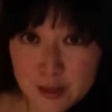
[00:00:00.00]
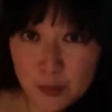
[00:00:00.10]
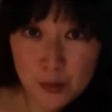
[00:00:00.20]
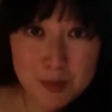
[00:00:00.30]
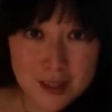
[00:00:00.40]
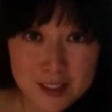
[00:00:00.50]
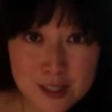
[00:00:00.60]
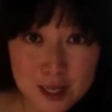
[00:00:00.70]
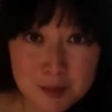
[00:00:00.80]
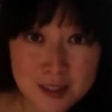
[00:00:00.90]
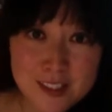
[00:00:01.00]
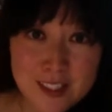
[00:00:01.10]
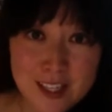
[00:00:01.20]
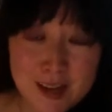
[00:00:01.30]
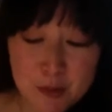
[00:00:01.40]
What am I going to talk about
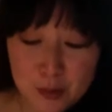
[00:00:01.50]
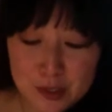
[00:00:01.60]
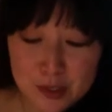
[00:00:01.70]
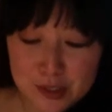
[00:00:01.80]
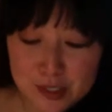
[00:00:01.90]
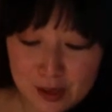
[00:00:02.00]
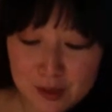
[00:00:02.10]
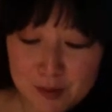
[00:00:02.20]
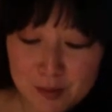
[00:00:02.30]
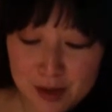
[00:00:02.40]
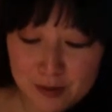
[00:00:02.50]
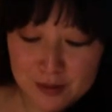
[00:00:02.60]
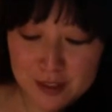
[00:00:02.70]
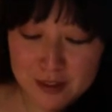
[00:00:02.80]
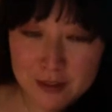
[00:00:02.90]
today? I'm going to talk
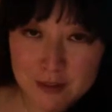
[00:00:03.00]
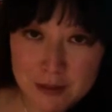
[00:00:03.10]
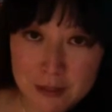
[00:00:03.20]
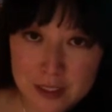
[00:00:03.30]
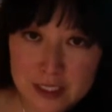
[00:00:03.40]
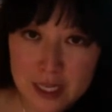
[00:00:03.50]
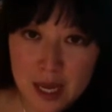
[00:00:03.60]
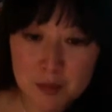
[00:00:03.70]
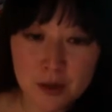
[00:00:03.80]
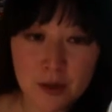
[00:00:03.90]
about the Dauber.